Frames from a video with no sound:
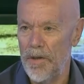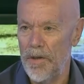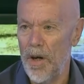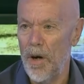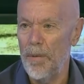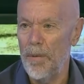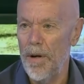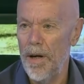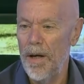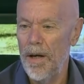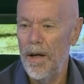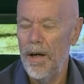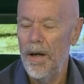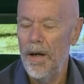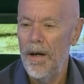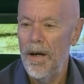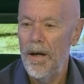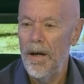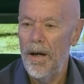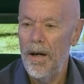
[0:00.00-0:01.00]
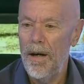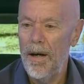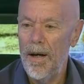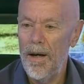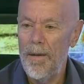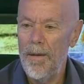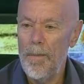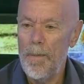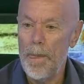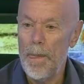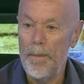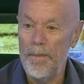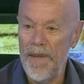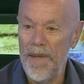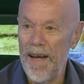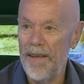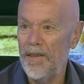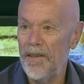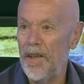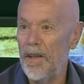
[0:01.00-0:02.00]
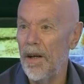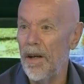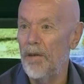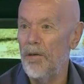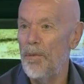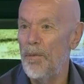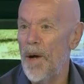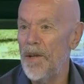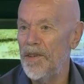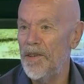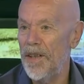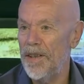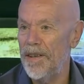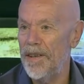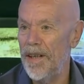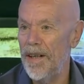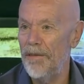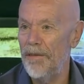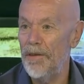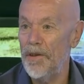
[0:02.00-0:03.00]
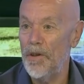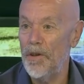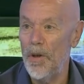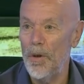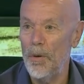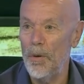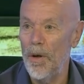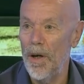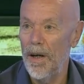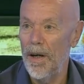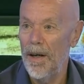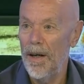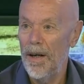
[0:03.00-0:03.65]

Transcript: job, down to a romantic dinner for two,